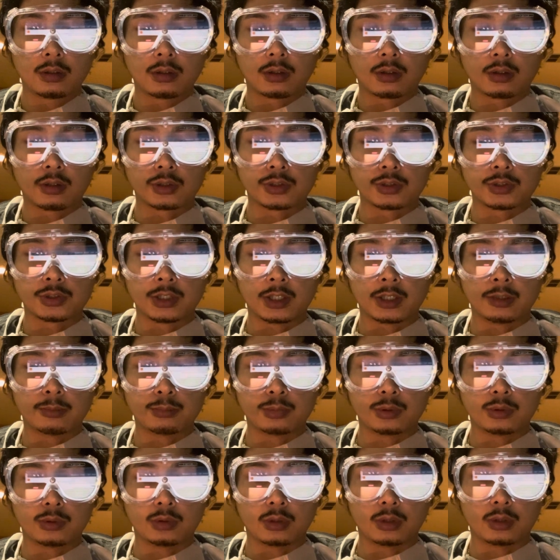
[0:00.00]
our
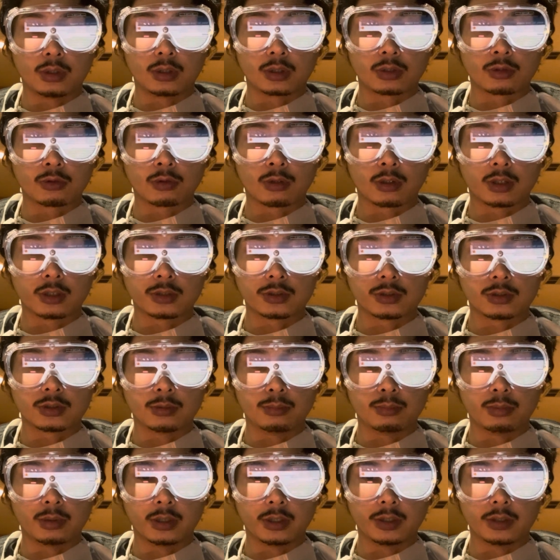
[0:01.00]
sample across the
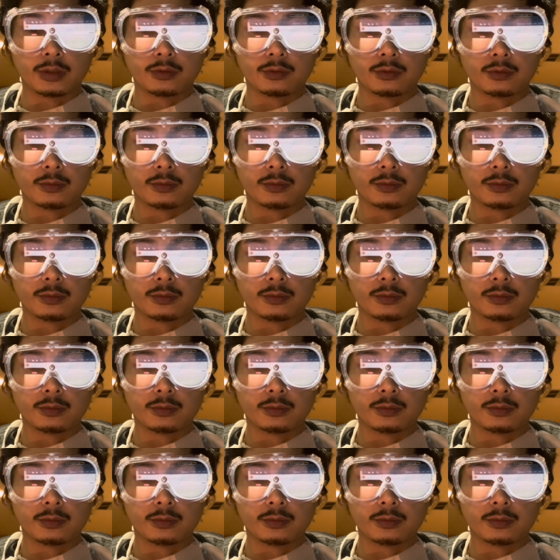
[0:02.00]
plate,